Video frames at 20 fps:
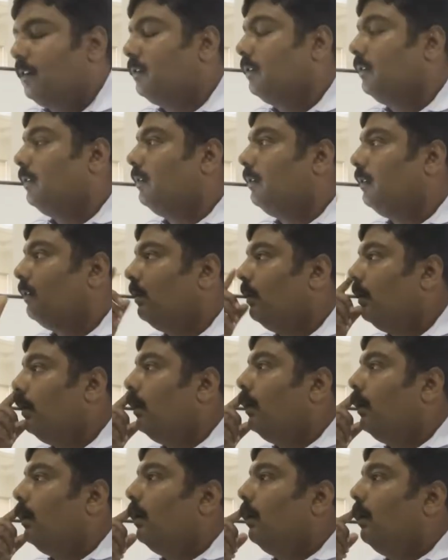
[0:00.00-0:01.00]
So
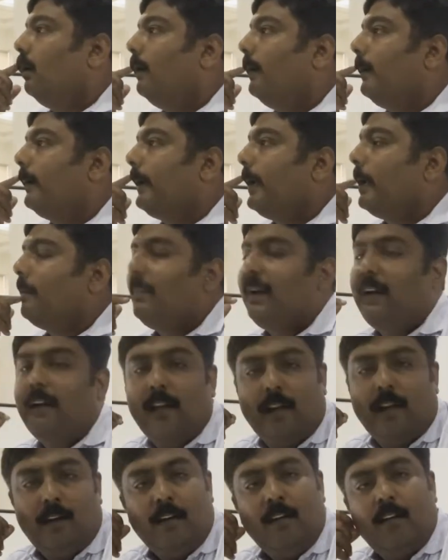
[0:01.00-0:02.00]
can be
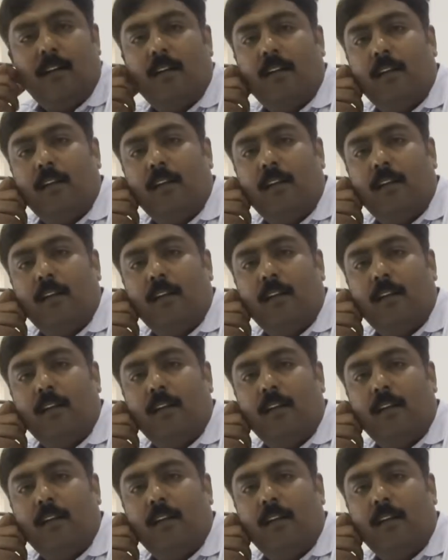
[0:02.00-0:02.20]
done.